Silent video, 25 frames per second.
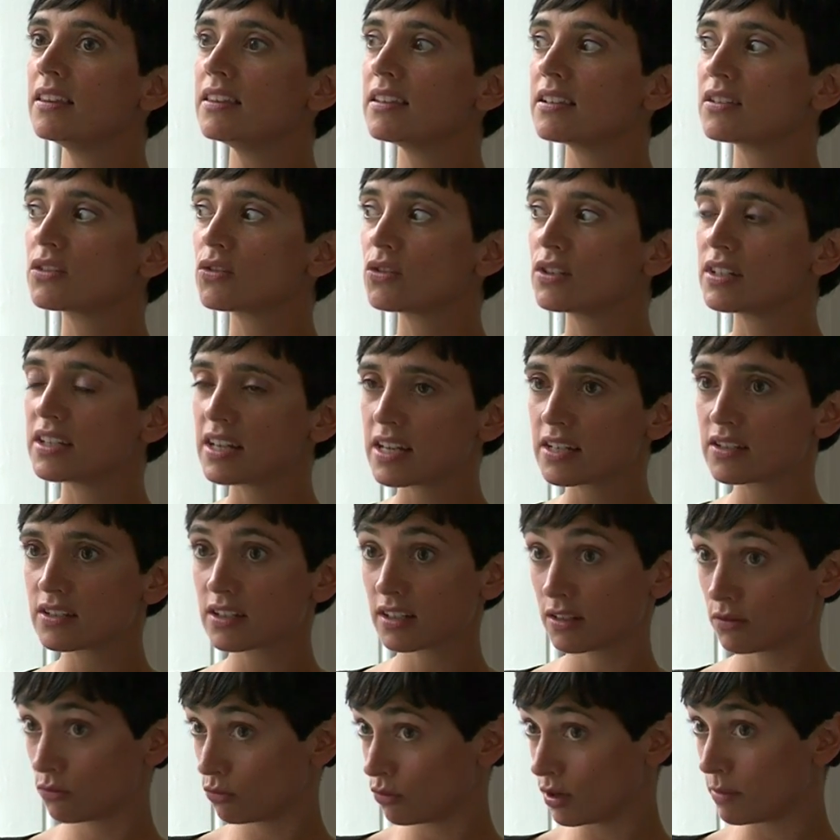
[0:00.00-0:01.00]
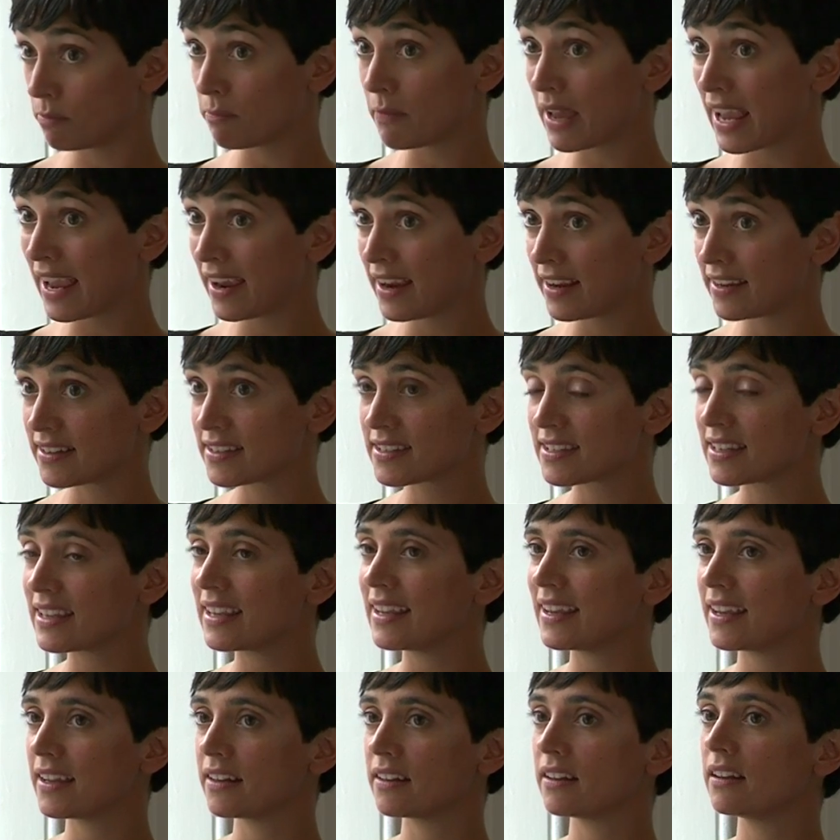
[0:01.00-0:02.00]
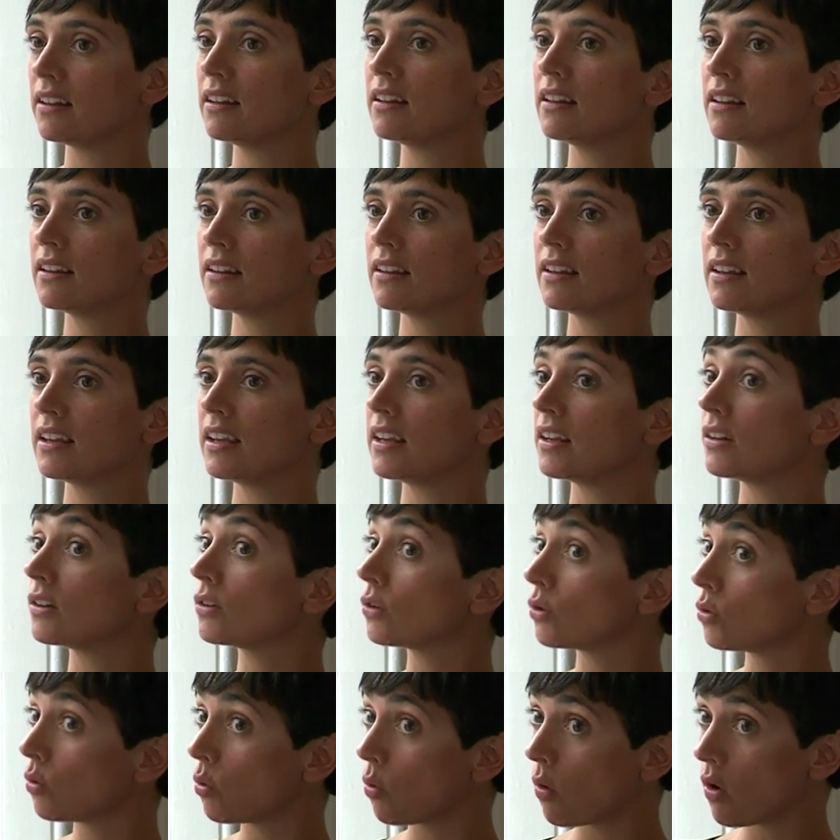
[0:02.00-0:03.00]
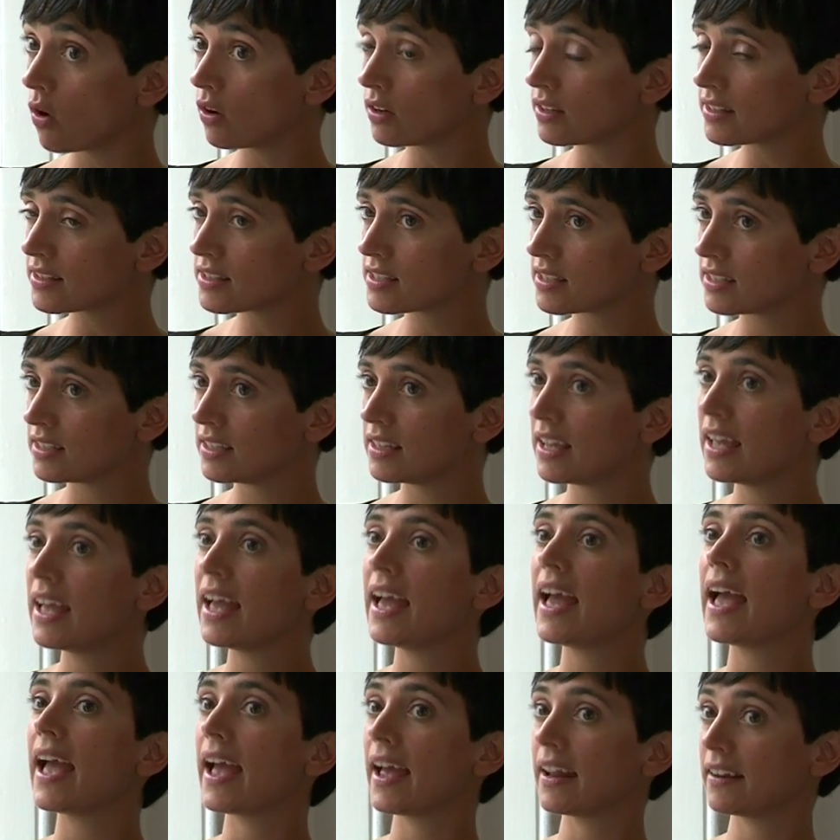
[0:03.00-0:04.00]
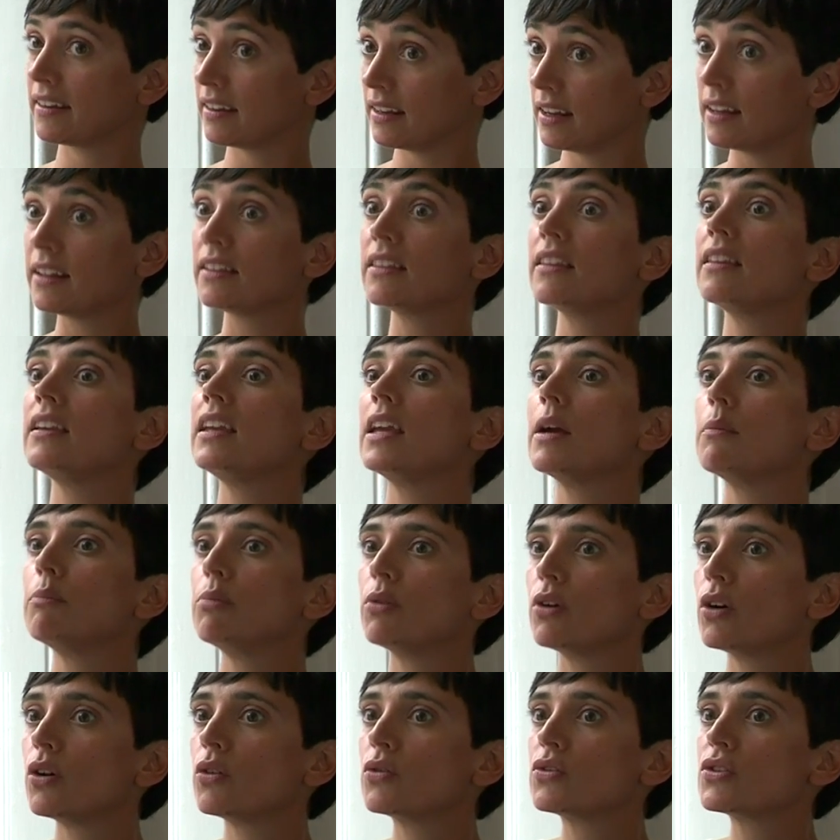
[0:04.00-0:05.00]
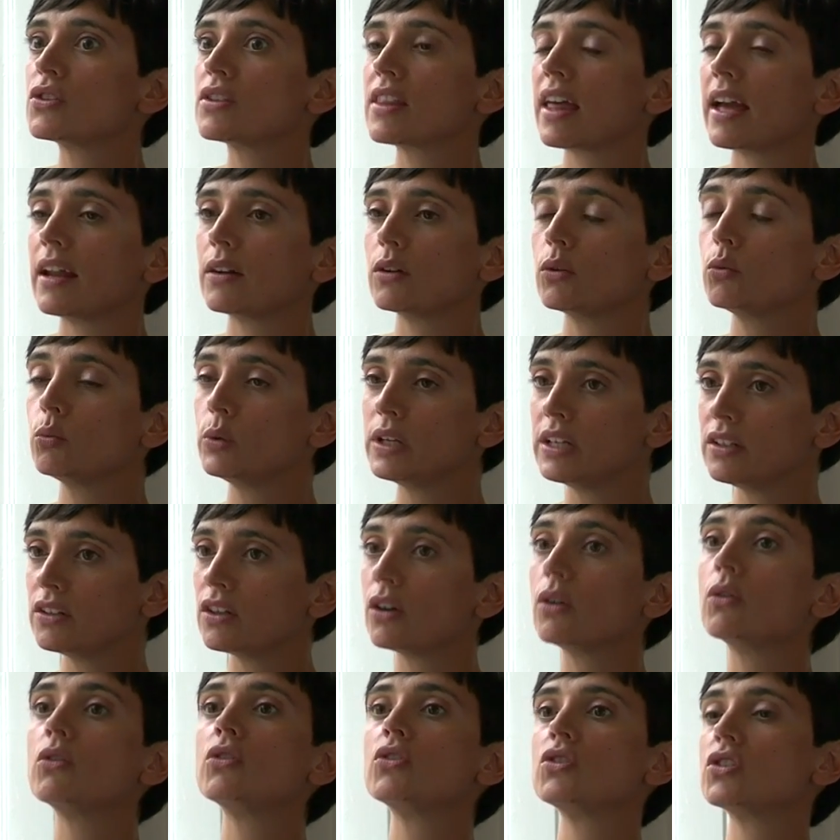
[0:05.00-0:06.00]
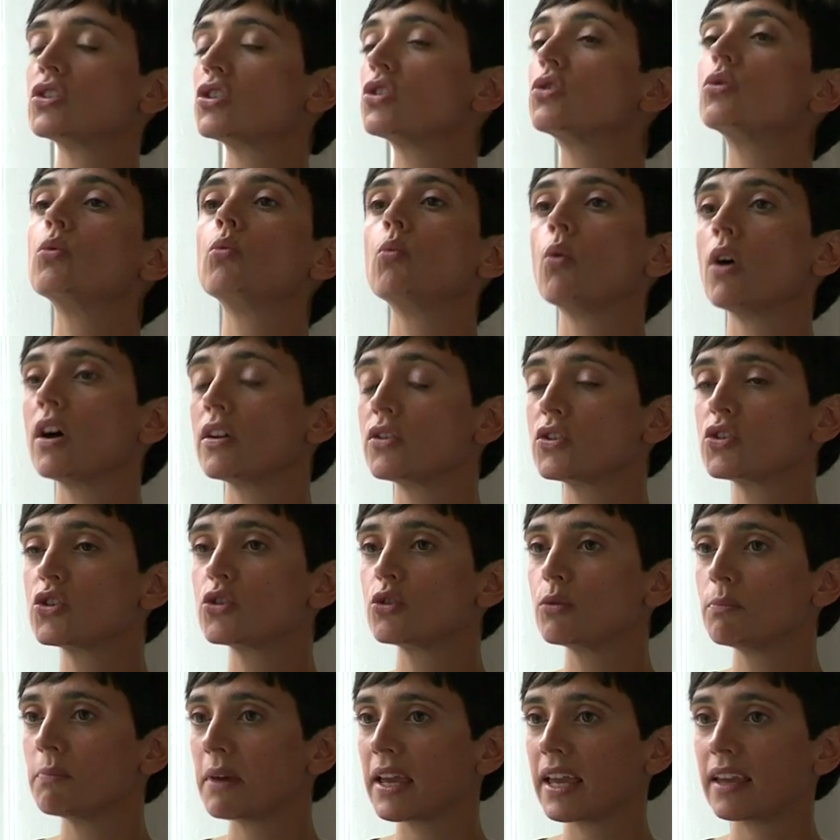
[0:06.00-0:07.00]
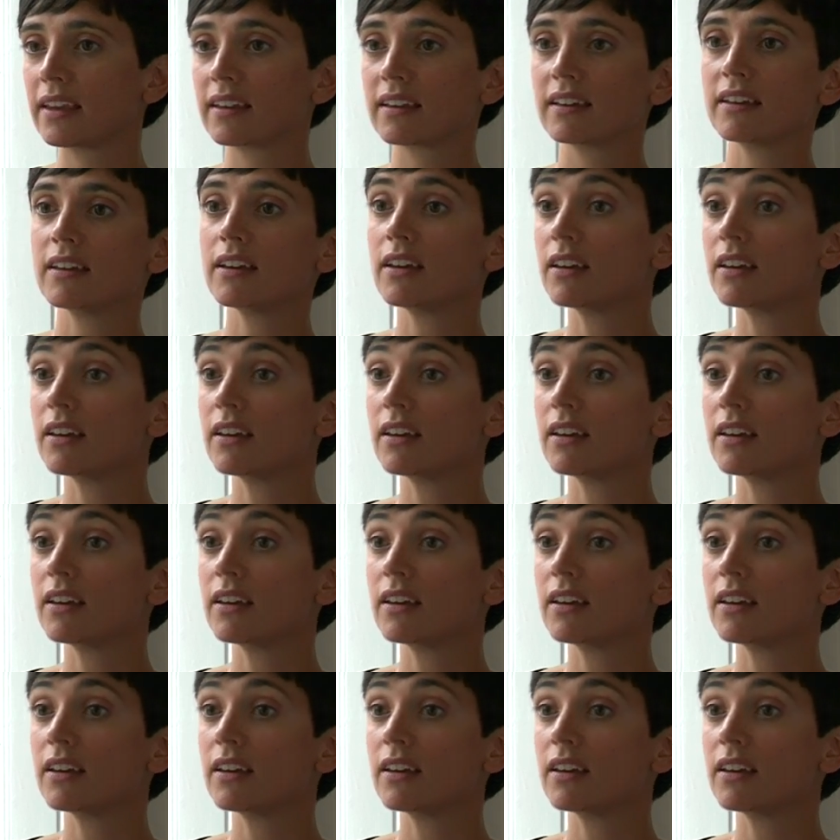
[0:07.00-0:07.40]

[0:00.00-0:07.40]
the tradition remains in in quality and in the approach that we don't just want to make